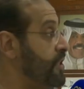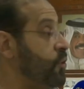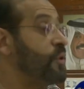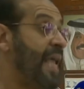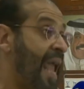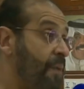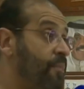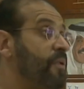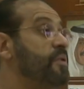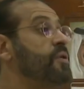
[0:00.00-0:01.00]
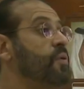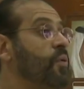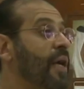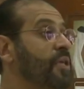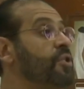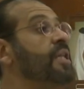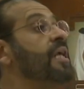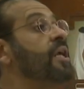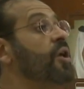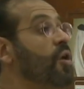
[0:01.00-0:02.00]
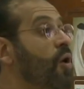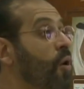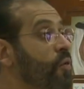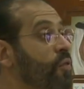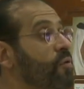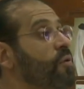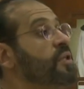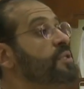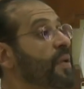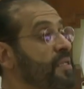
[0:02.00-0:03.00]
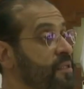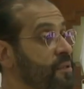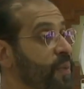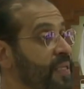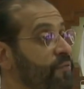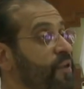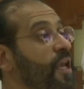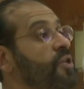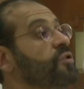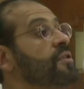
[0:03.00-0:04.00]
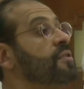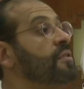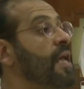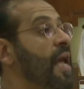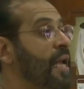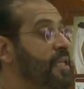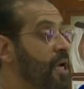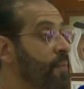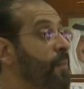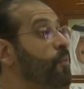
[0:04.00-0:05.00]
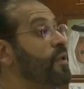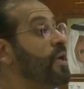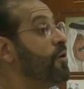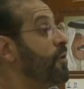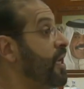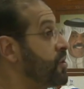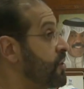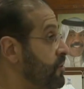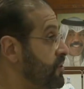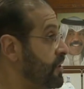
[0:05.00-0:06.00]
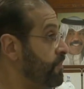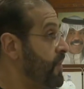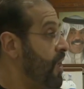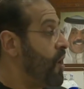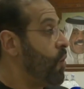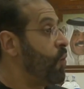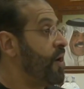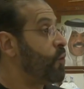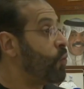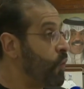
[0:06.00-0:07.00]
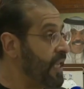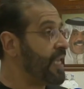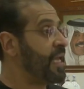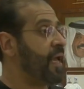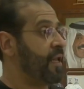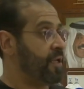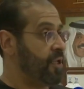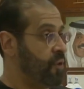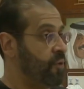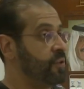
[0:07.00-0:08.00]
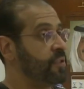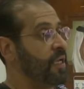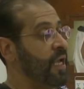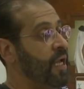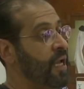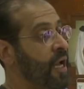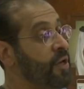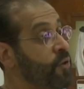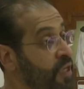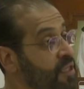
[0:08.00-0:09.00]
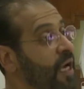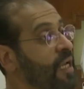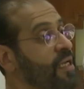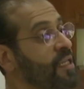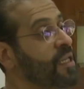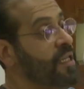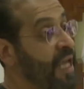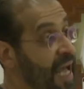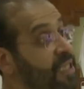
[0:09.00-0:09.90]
was able to actually go through the specifications and come up with a great solution where we can use and recycle plasmids